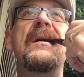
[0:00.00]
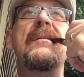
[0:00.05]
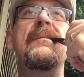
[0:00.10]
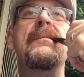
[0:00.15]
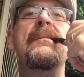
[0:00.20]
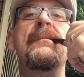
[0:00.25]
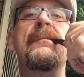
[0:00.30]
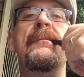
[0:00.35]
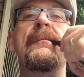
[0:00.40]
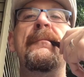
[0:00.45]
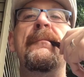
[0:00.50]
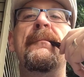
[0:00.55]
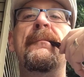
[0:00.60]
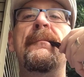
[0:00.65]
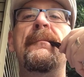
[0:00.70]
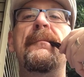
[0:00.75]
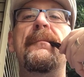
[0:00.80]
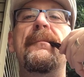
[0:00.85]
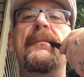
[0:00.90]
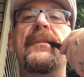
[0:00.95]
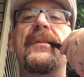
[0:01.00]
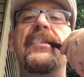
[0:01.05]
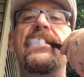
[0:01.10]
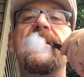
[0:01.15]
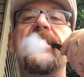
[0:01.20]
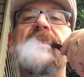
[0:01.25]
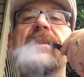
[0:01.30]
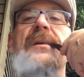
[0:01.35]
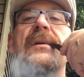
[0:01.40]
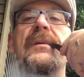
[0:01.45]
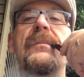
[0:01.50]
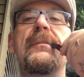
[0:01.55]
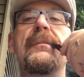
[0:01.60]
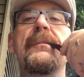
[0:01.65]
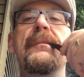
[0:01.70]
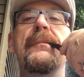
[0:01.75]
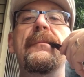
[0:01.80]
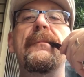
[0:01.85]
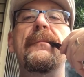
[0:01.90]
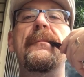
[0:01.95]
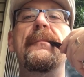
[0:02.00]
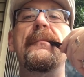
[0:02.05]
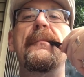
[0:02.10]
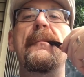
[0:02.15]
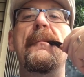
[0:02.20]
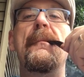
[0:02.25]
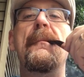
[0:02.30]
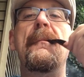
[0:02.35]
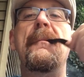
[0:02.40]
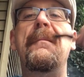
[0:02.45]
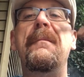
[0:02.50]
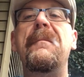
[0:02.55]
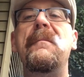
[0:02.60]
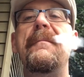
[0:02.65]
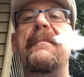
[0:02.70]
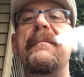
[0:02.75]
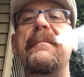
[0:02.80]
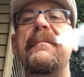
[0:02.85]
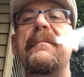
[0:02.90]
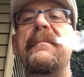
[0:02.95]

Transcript: (silence)